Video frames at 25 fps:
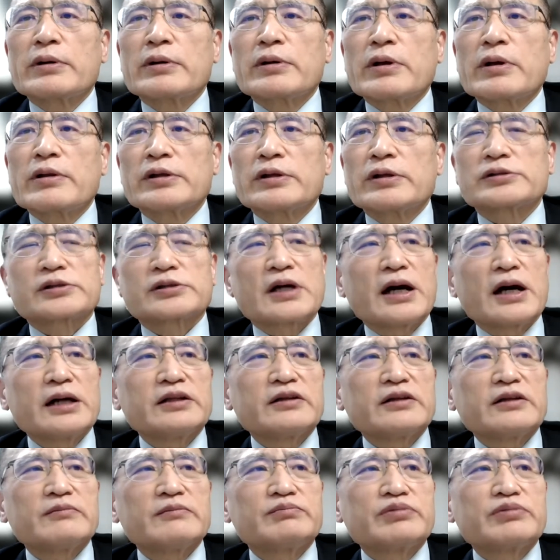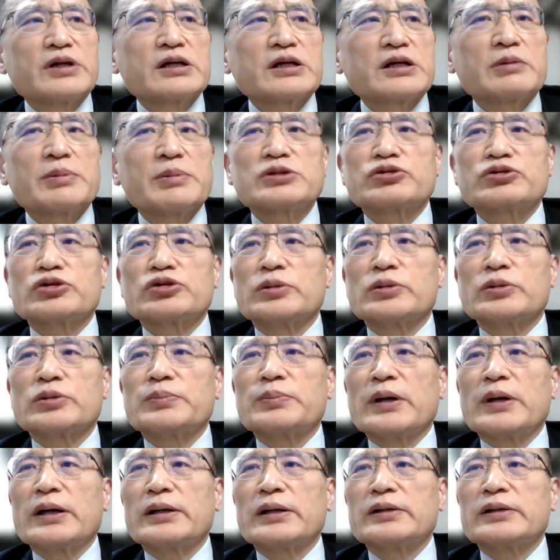This kind of brinkmanship
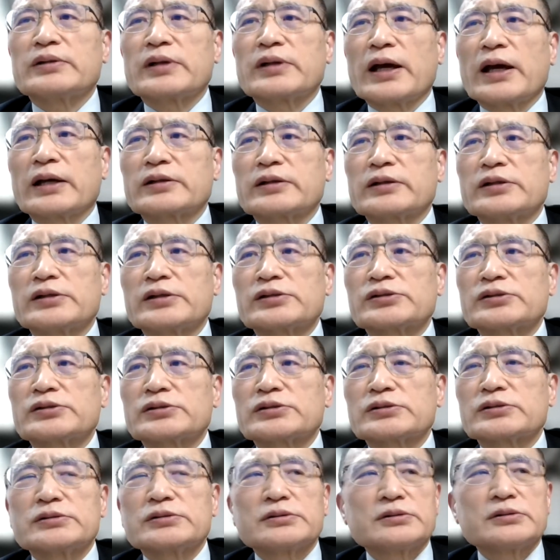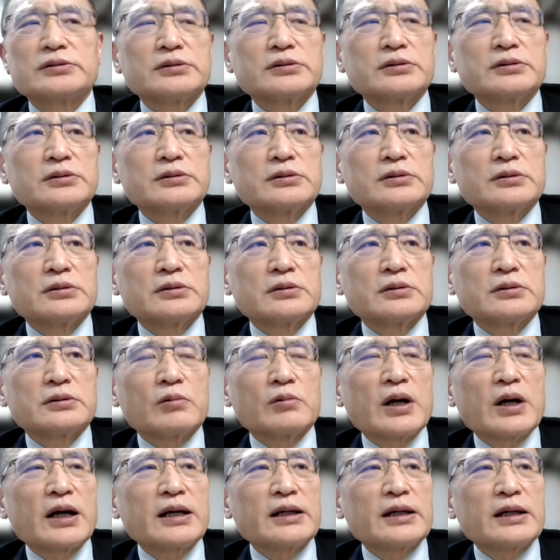tactics,
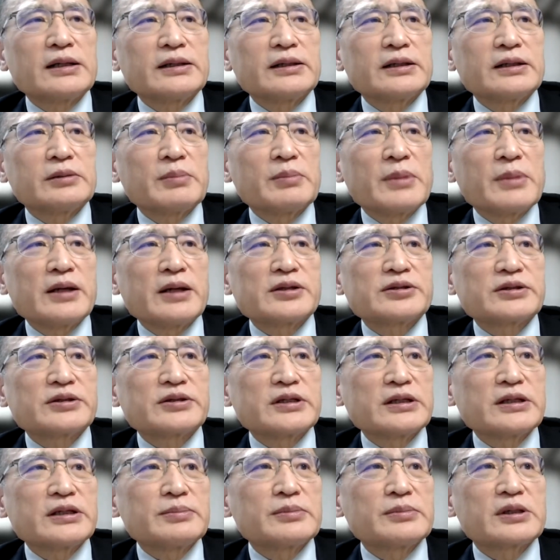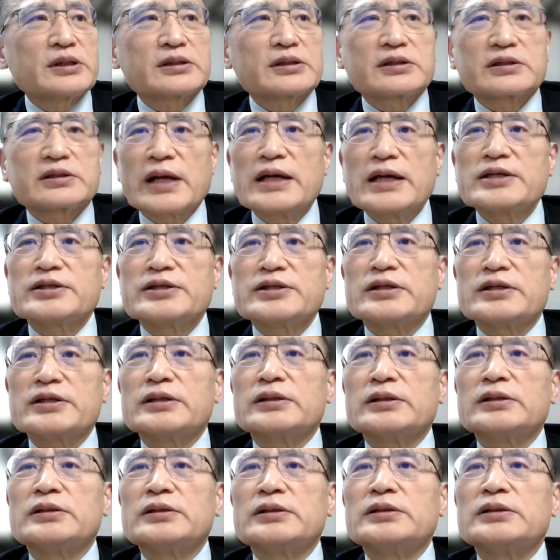while it may seem
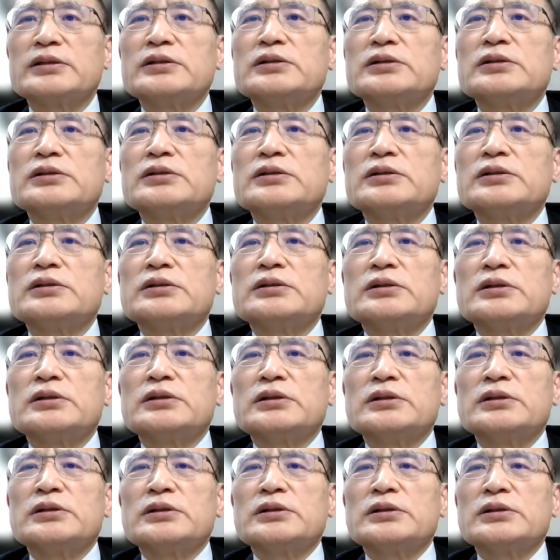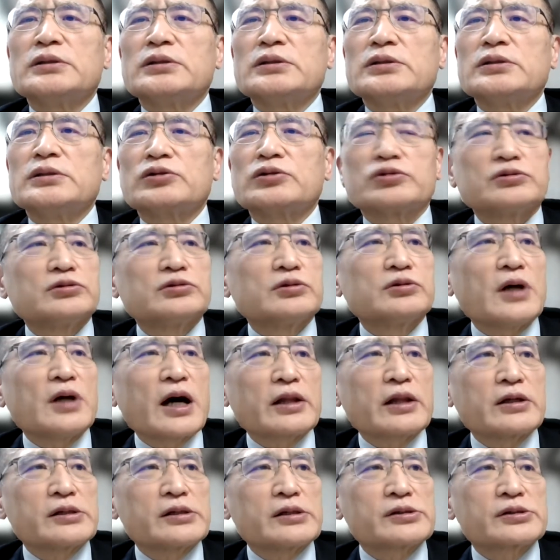crazy to
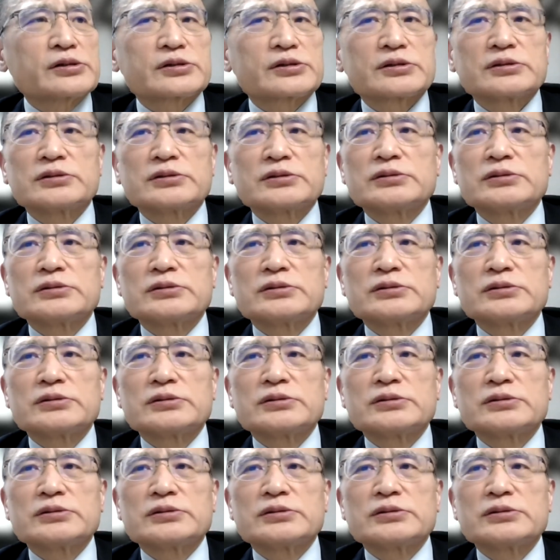others,